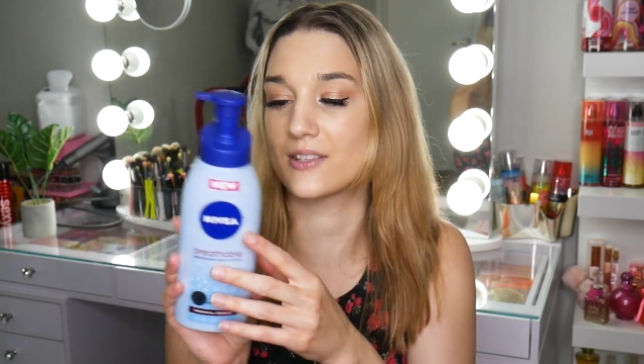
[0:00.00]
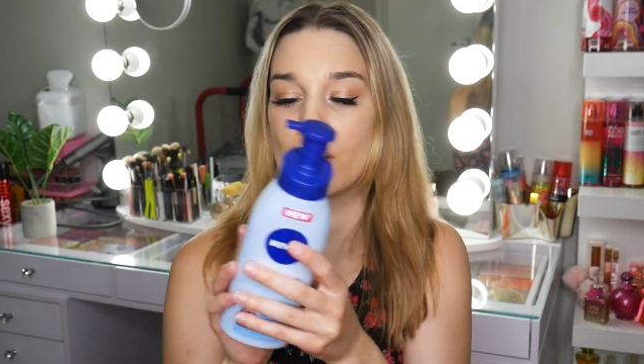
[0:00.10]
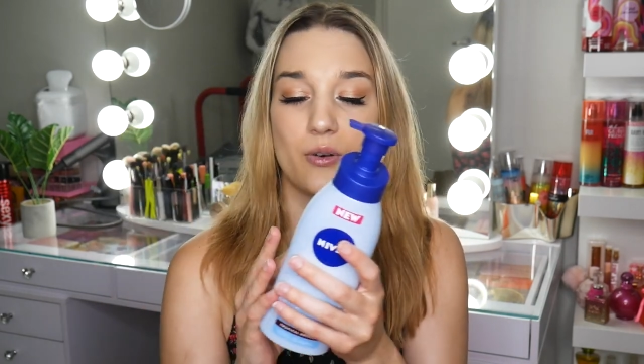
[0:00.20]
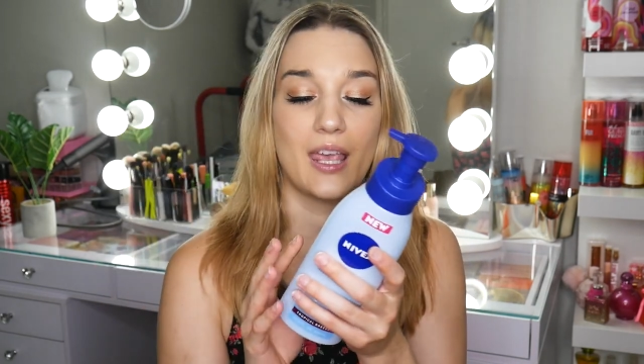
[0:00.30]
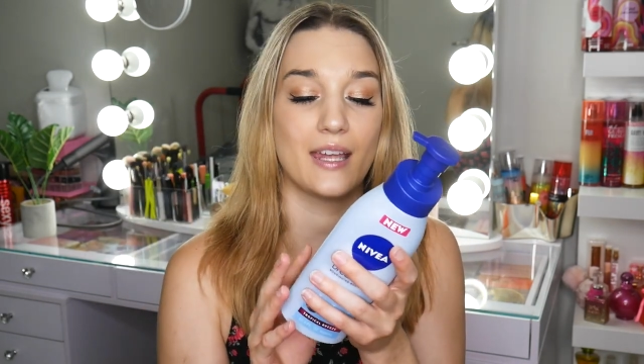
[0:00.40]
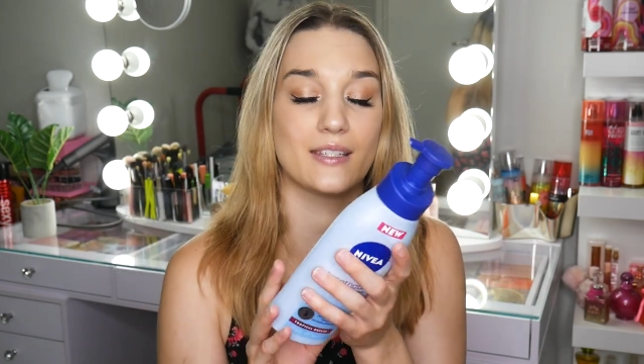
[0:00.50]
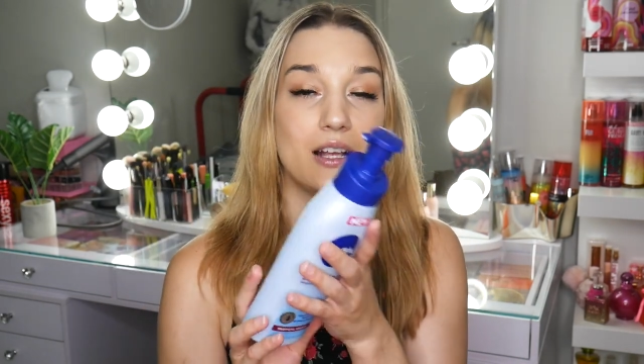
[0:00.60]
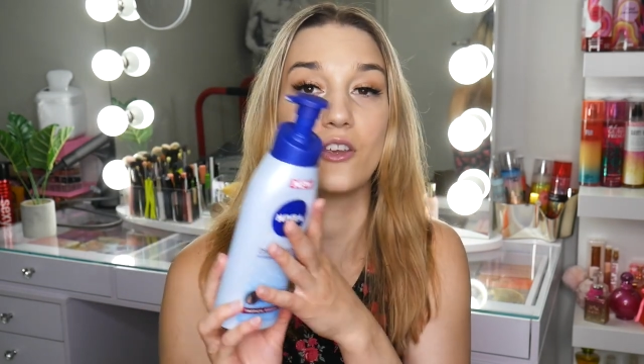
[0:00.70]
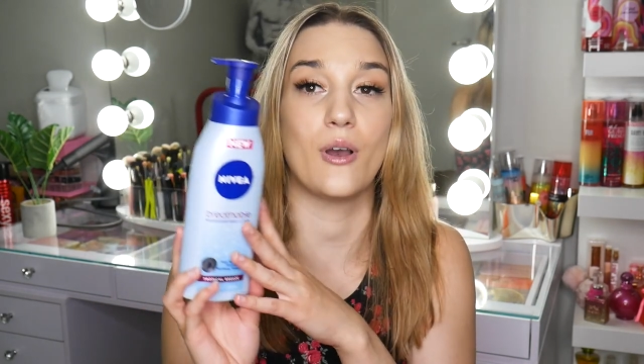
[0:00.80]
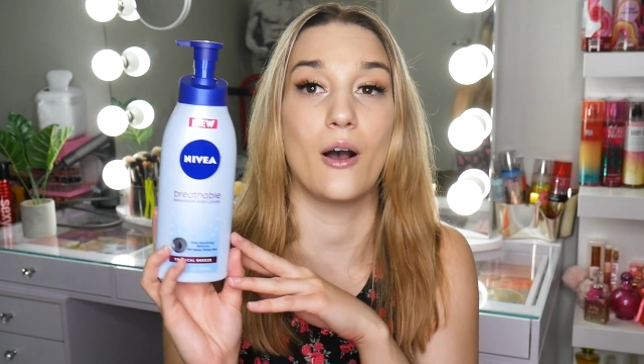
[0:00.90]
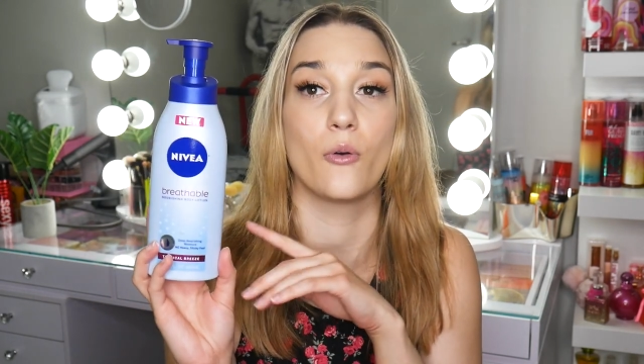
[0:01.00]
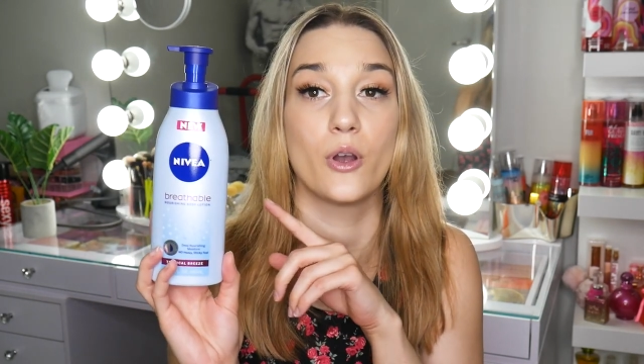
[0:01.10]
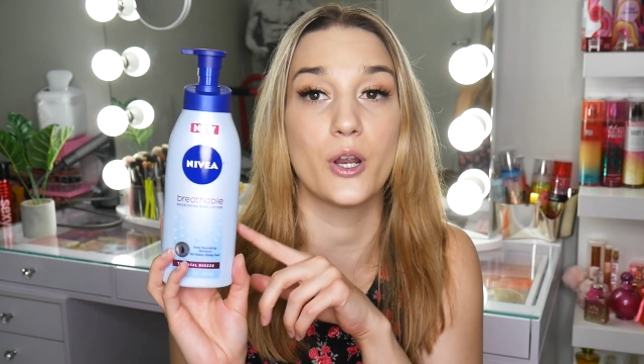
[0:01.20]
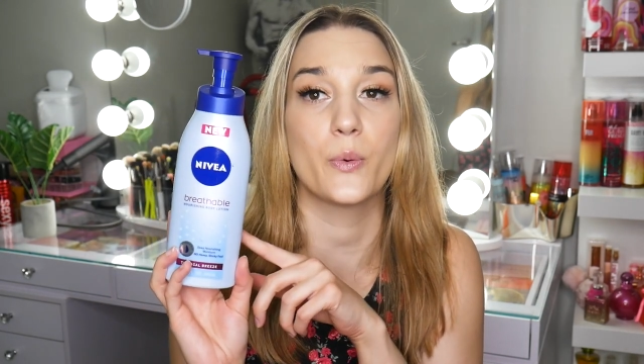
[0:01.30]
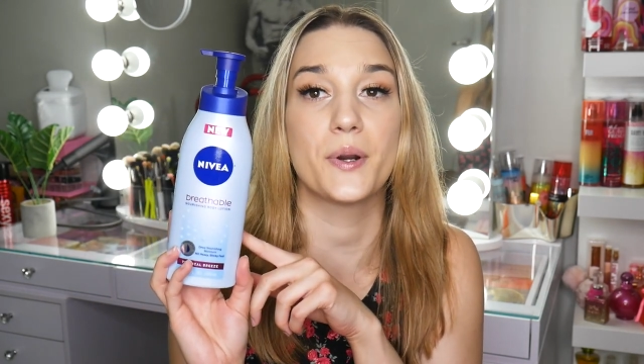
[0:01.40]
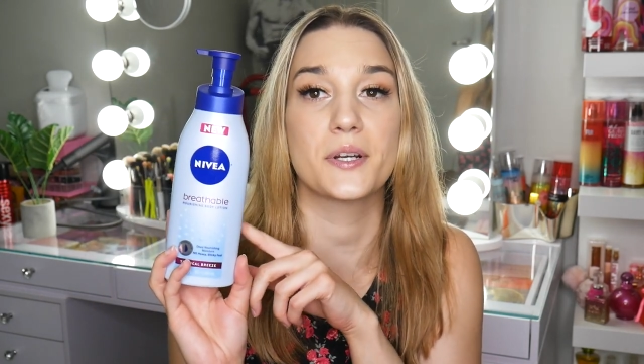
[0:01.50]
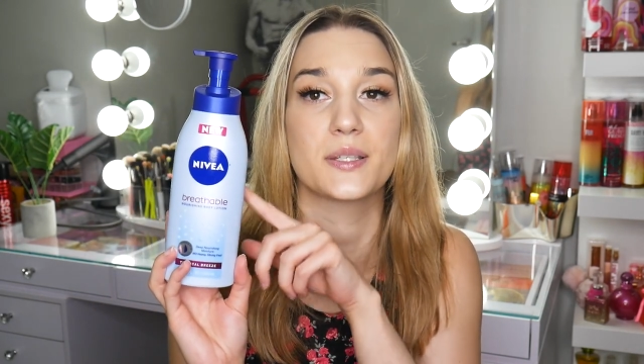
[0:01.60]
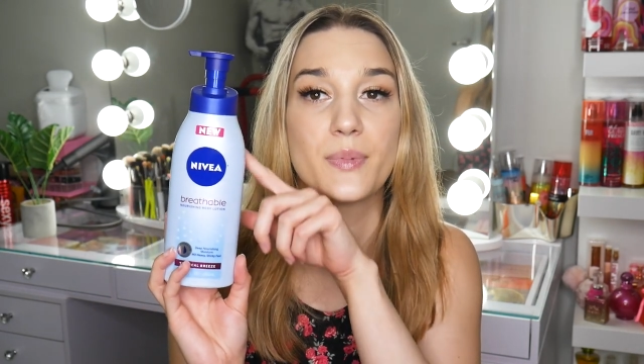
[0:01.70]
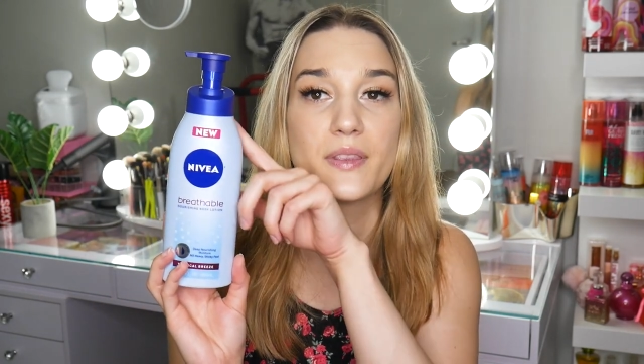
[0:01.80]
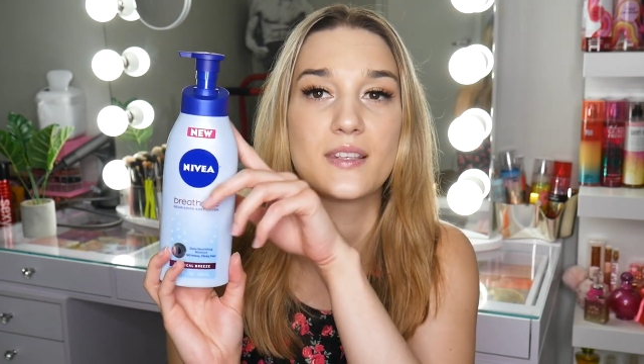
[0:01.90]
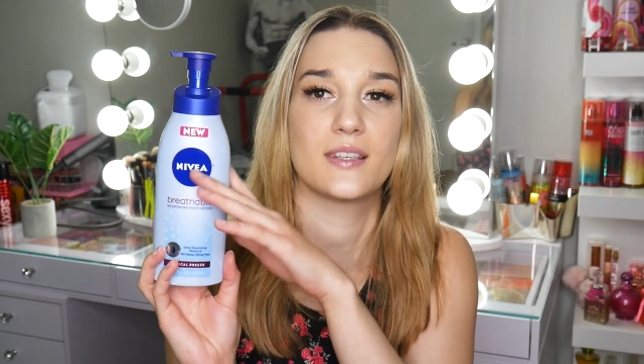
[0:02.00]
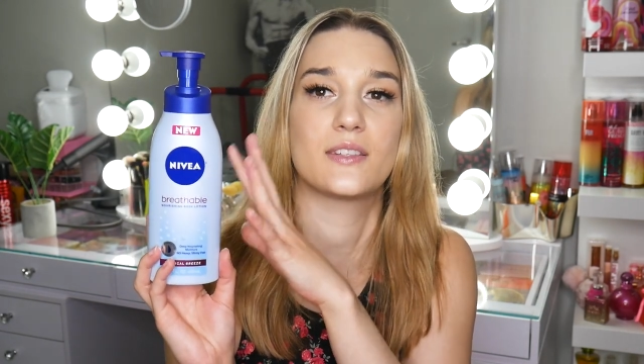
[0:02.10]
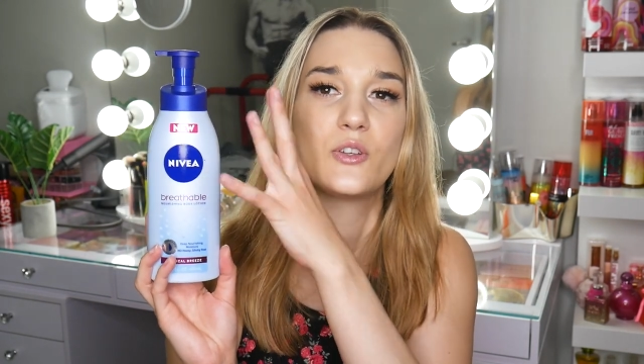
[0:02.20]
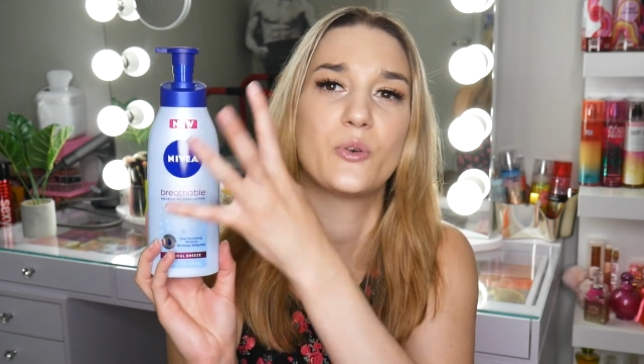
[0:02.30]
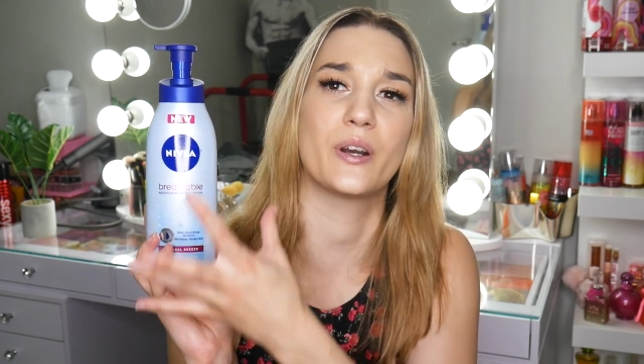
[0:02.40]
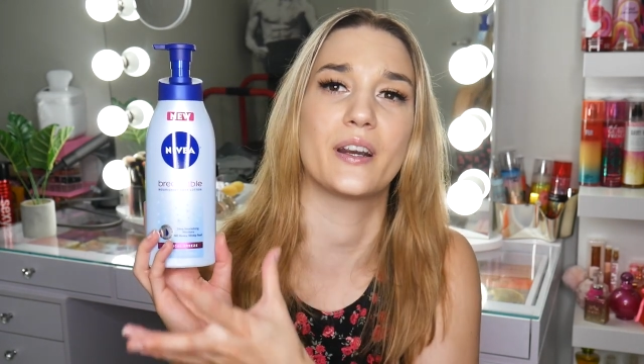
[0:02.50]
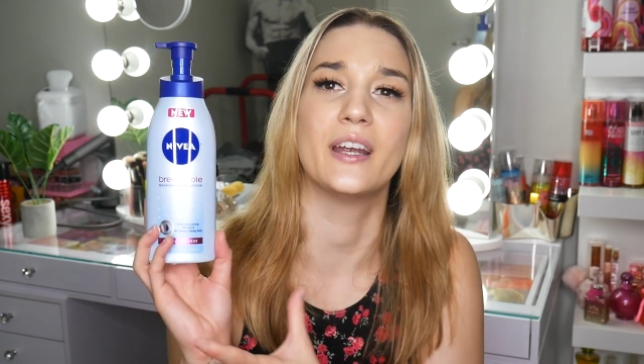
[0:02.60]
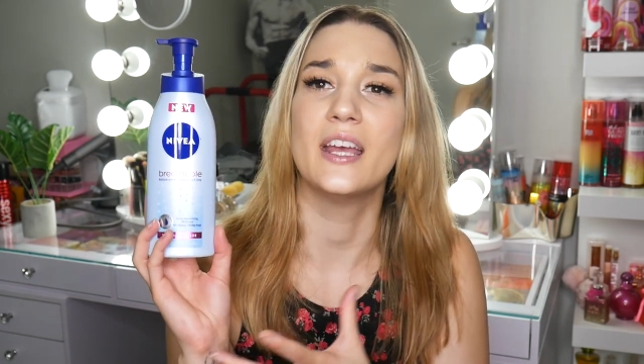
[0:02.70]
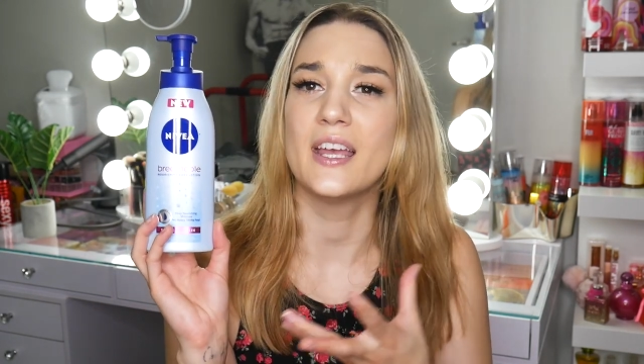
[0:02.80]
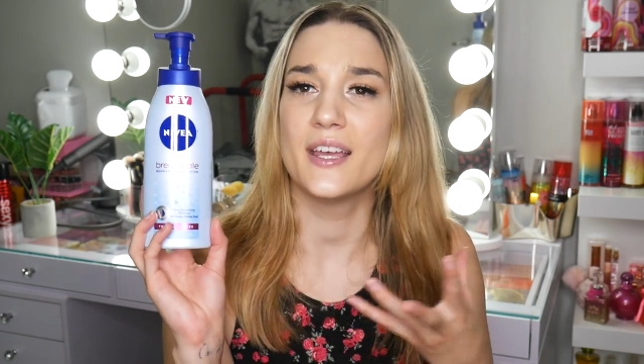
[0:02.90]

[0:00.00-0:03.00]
so can't tell you how good it works. But this is newer.